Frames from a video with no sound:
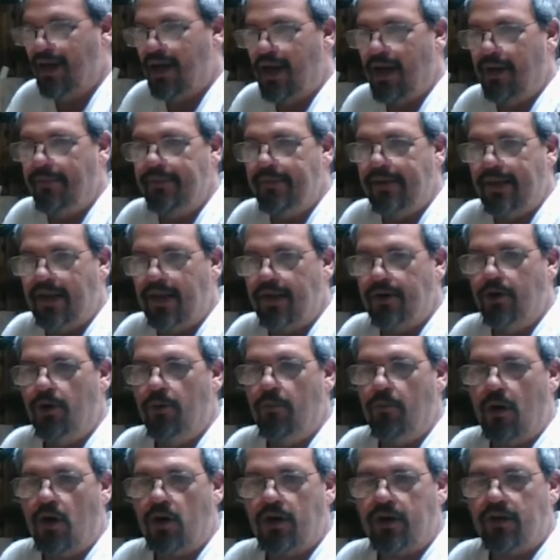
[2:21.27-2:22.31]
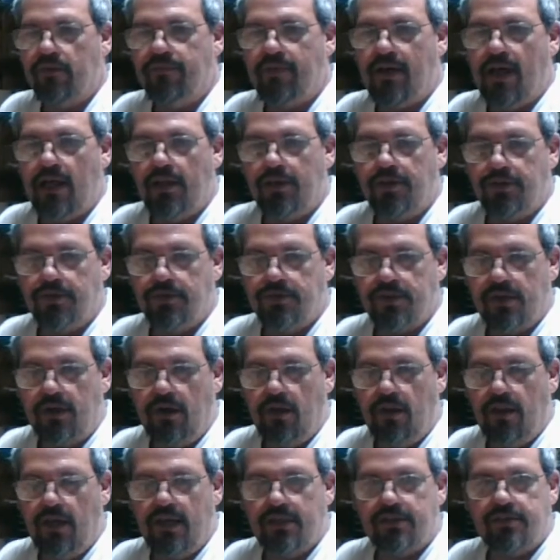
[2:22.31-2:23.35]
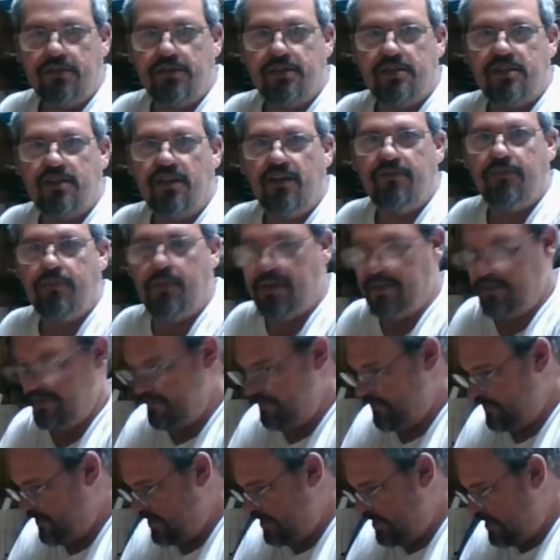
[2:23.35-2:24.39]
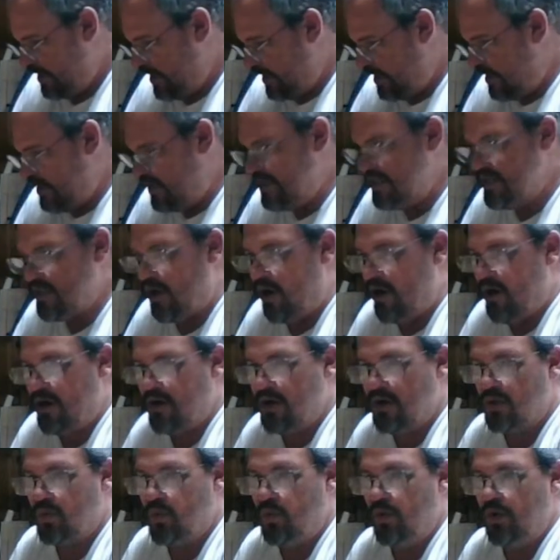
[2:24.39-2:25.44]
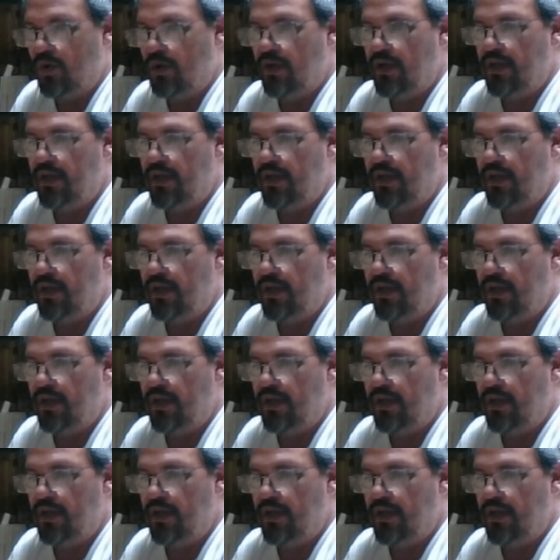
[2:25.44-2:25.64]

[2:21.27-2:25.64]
I mean, I know market values and all that sort of stuff, but it is a hard wood.